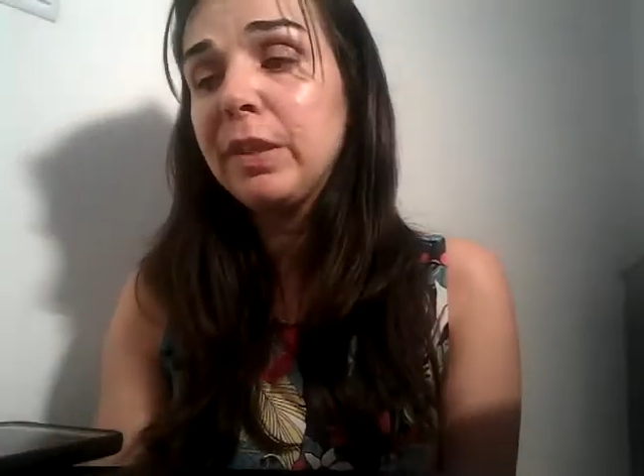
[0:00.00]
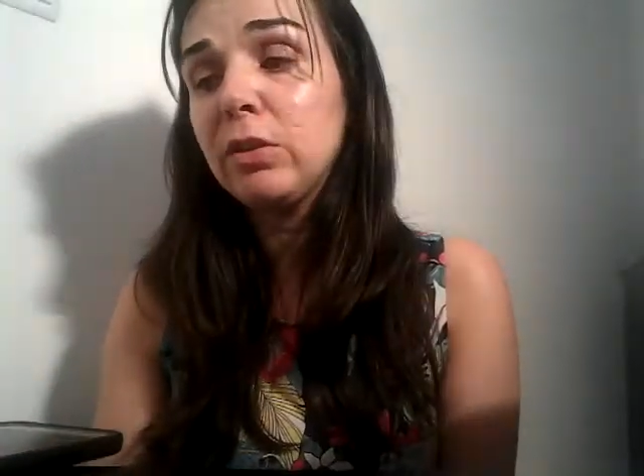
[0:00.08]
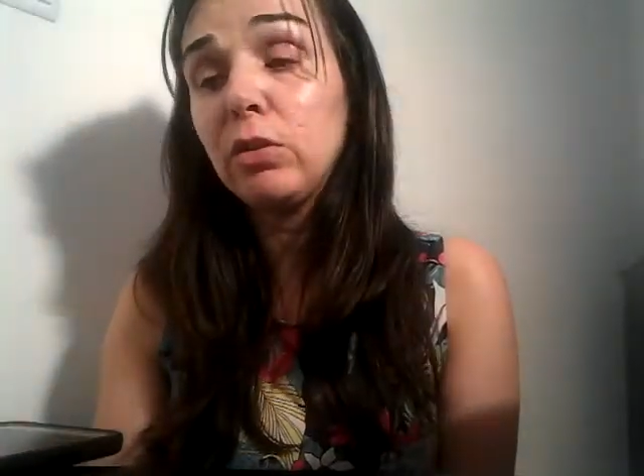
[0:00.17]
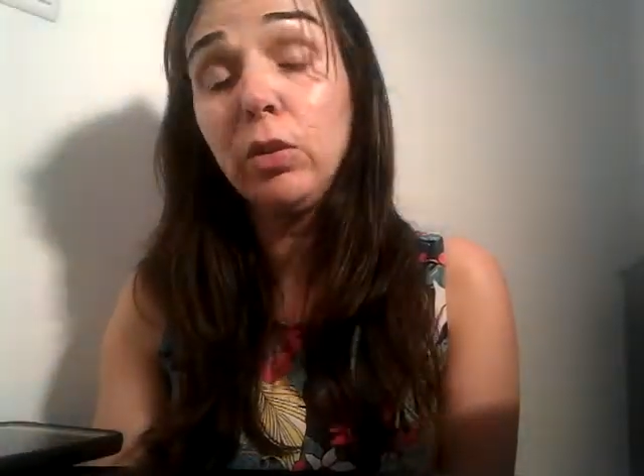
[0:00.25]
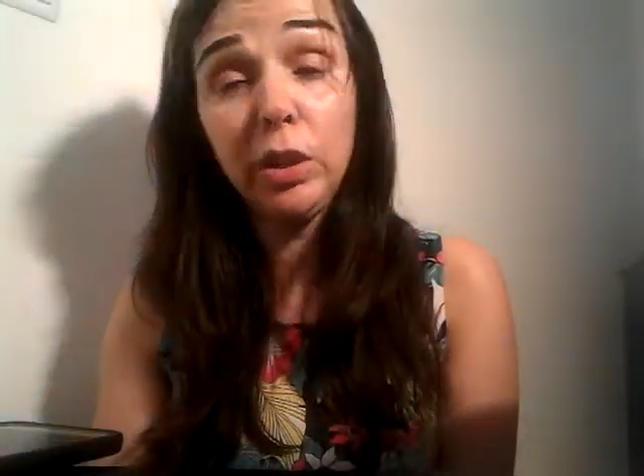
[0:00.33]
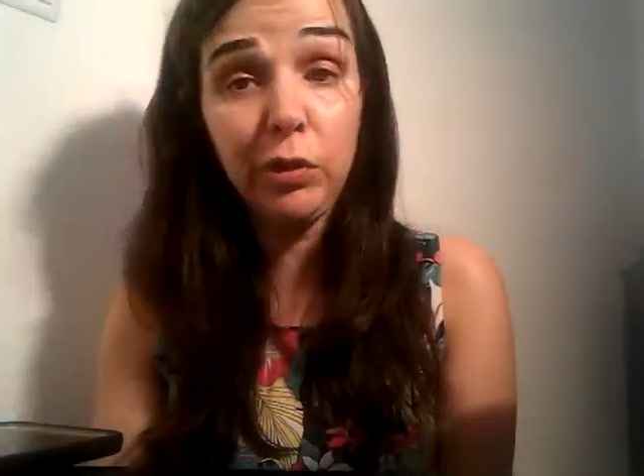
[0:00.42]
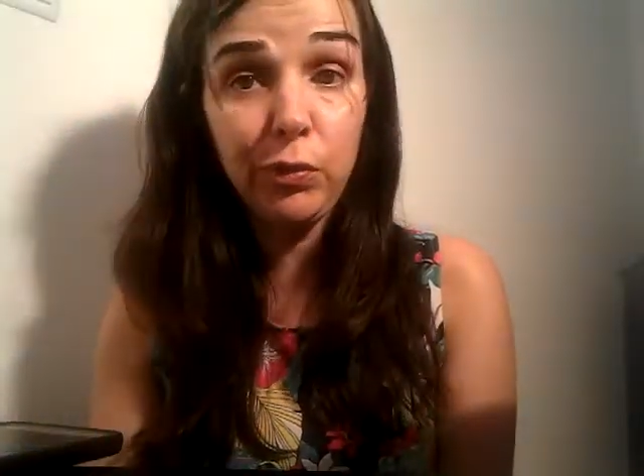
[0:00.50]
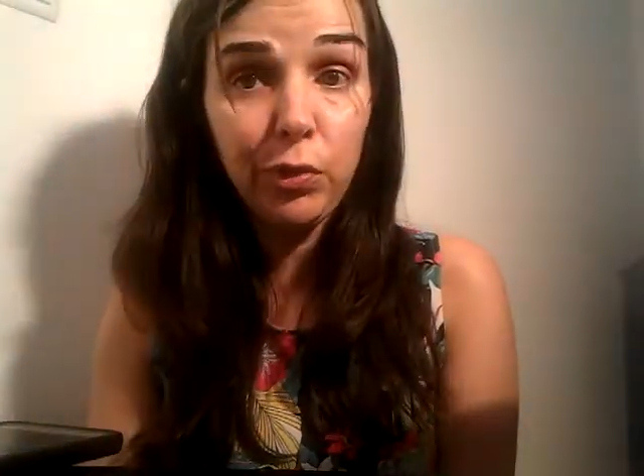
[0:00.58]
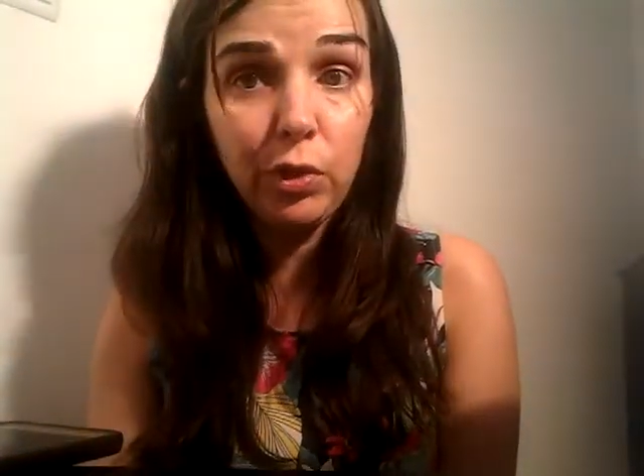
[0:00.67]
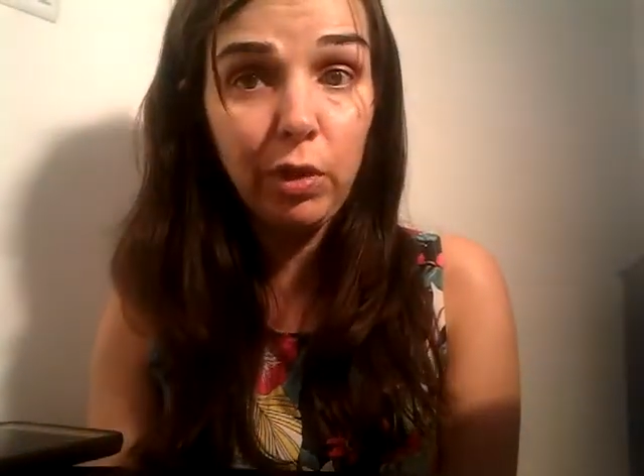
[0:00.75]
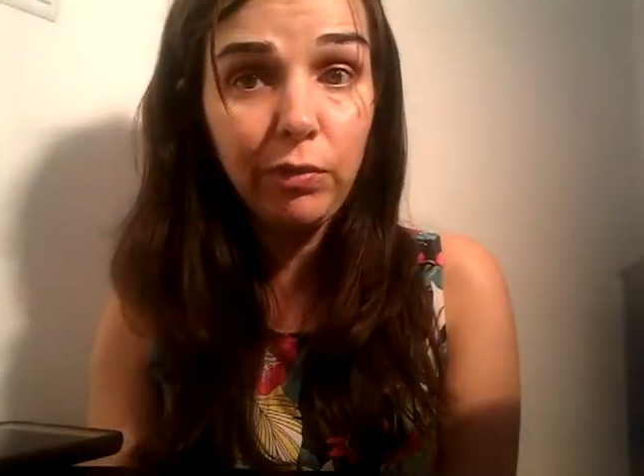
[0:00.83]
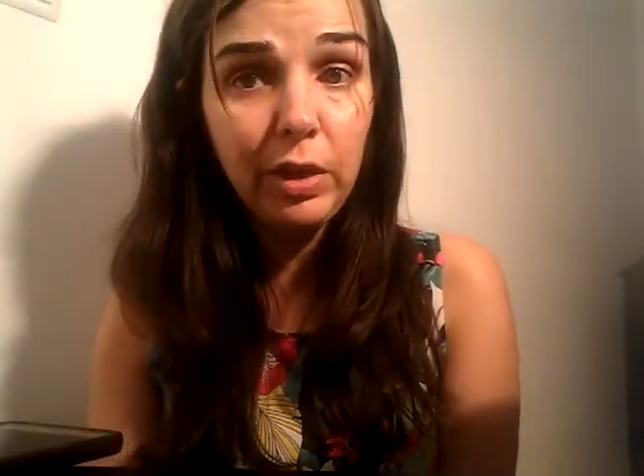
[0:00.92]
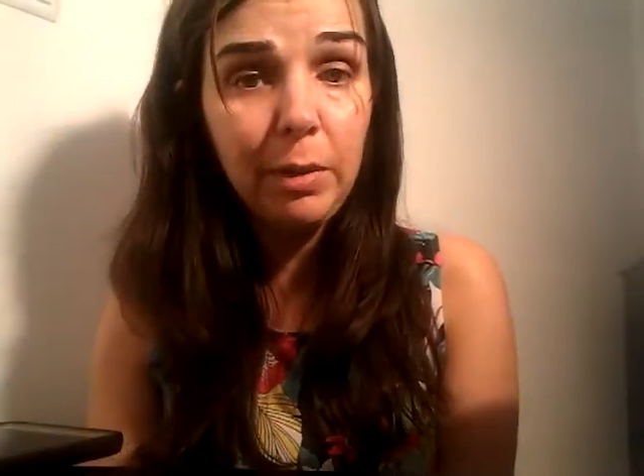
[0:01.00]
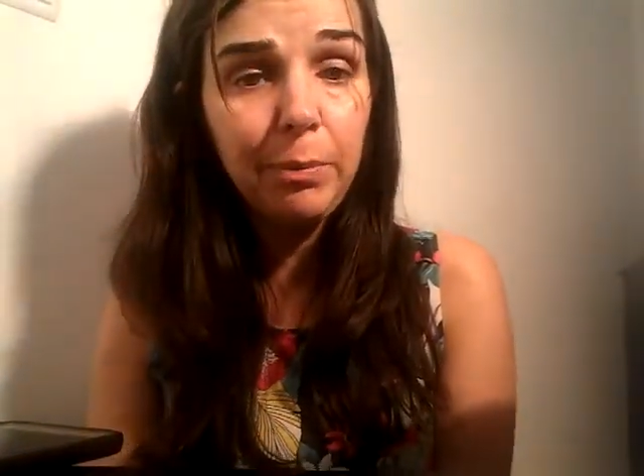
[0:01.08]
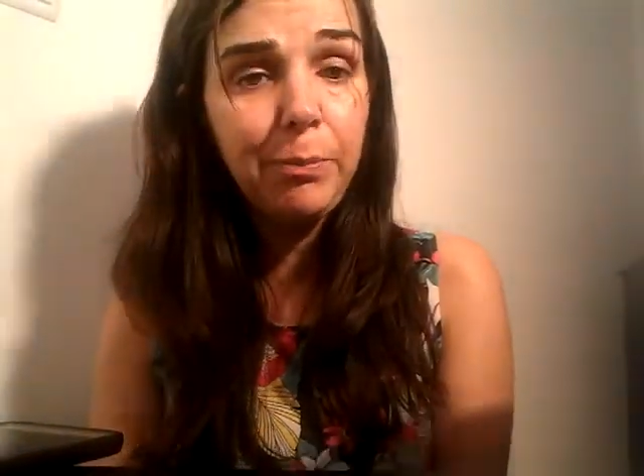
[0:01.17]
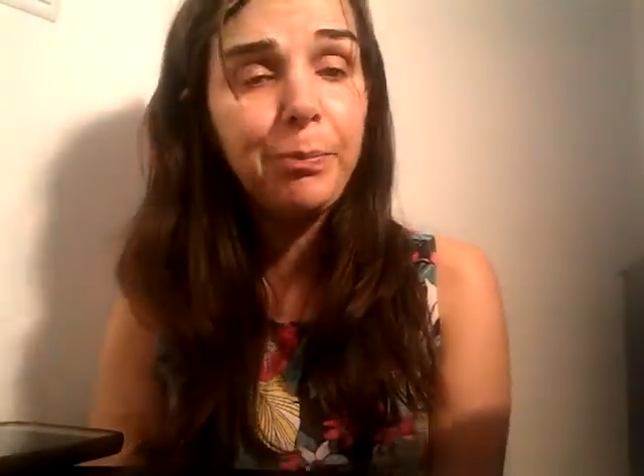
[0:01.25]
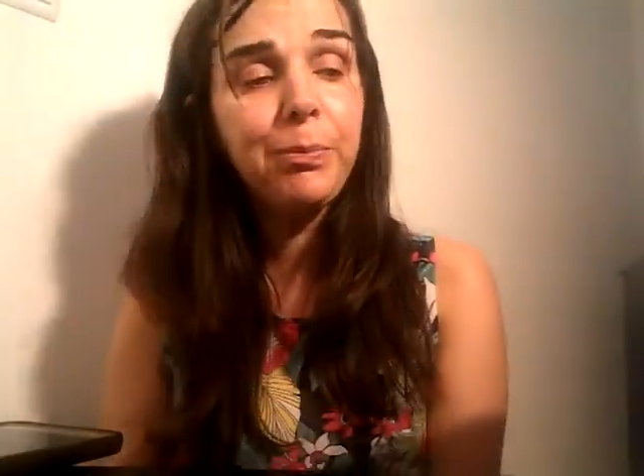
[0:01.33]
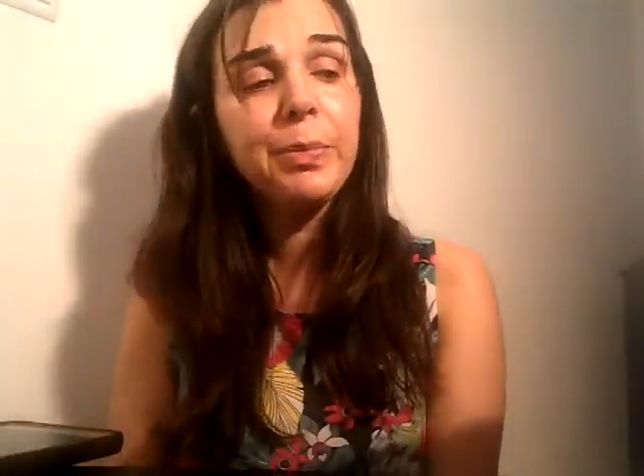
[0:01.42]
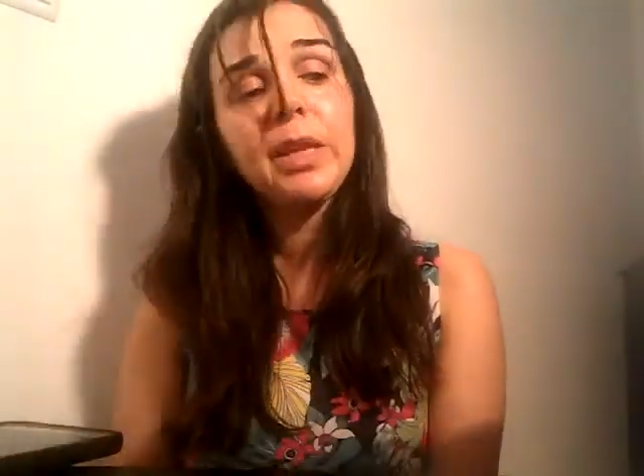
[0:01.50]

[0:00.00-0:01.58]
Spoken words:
So you need 4 of them.